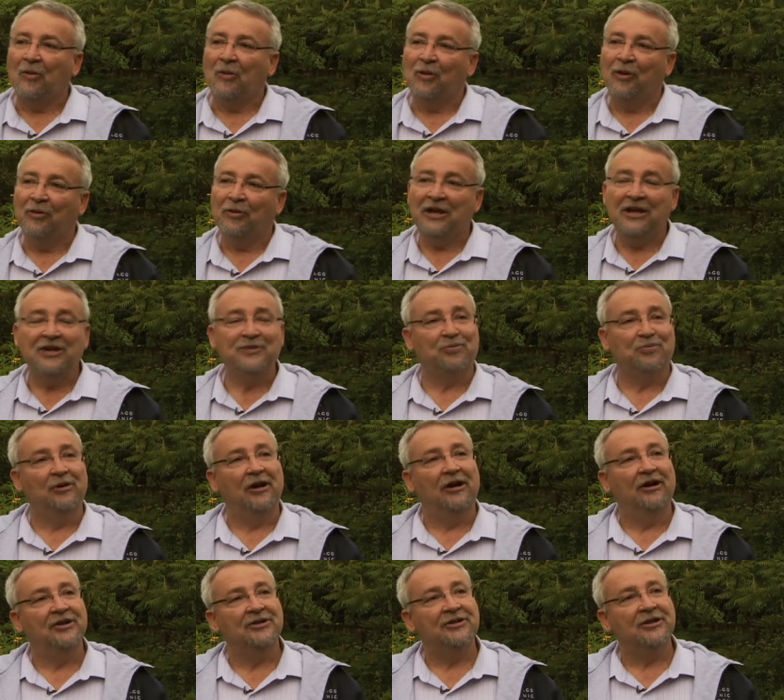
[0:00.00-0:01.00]
Well, these
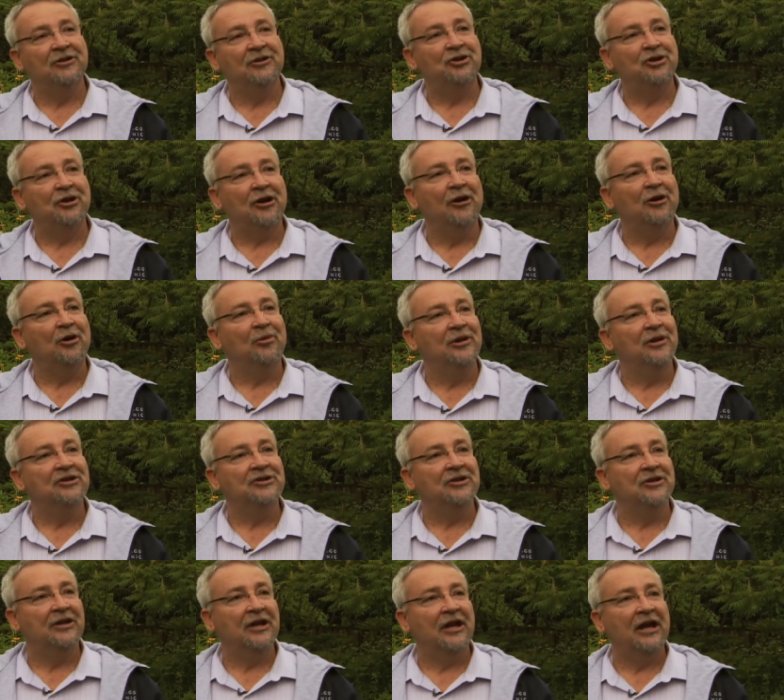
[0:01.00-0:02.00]
prairies in the Chicago
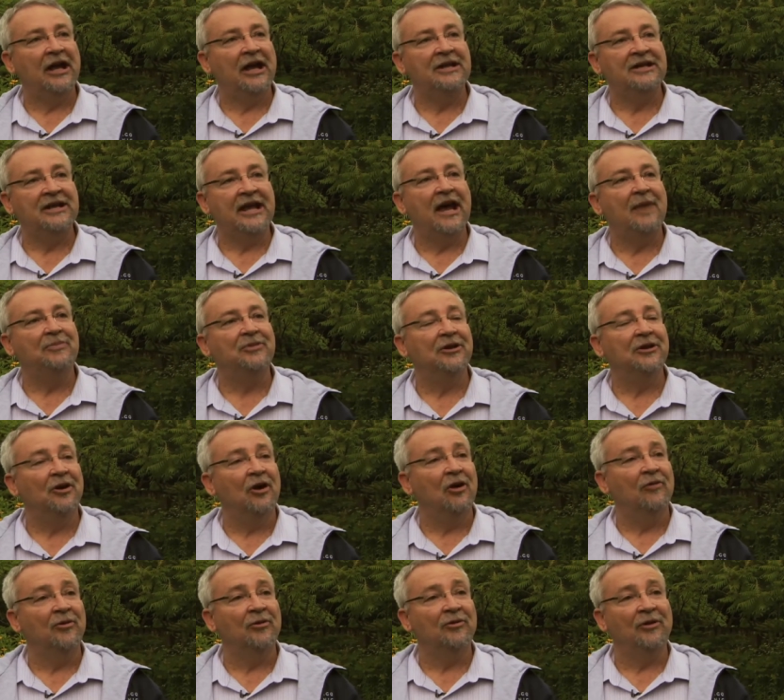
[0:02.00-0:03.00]
region adapted
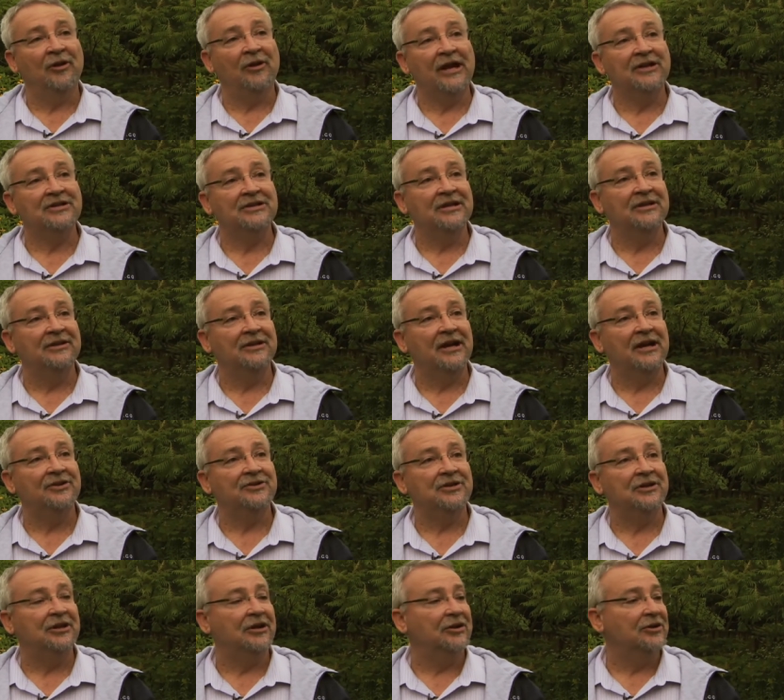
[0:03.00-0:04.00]
over the last ten
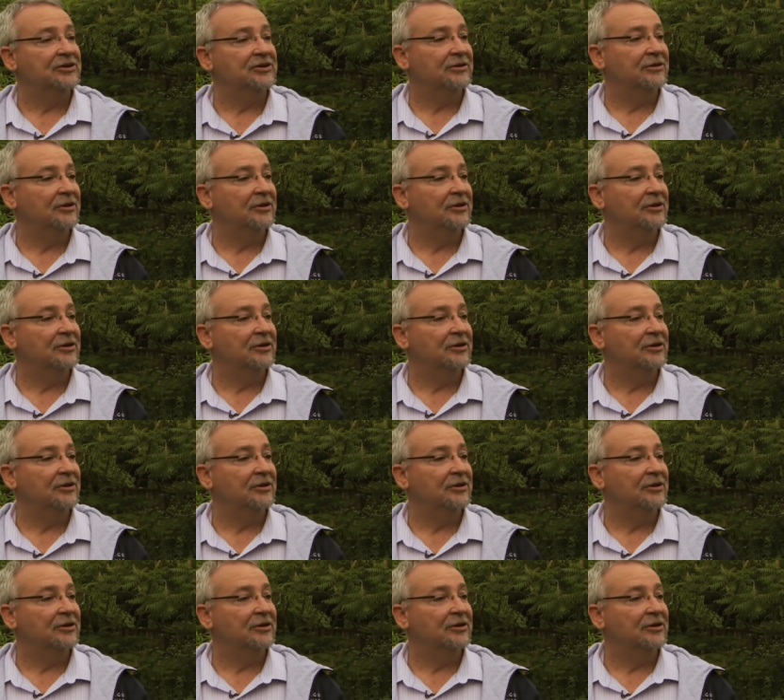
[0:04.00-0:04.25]
thousand years.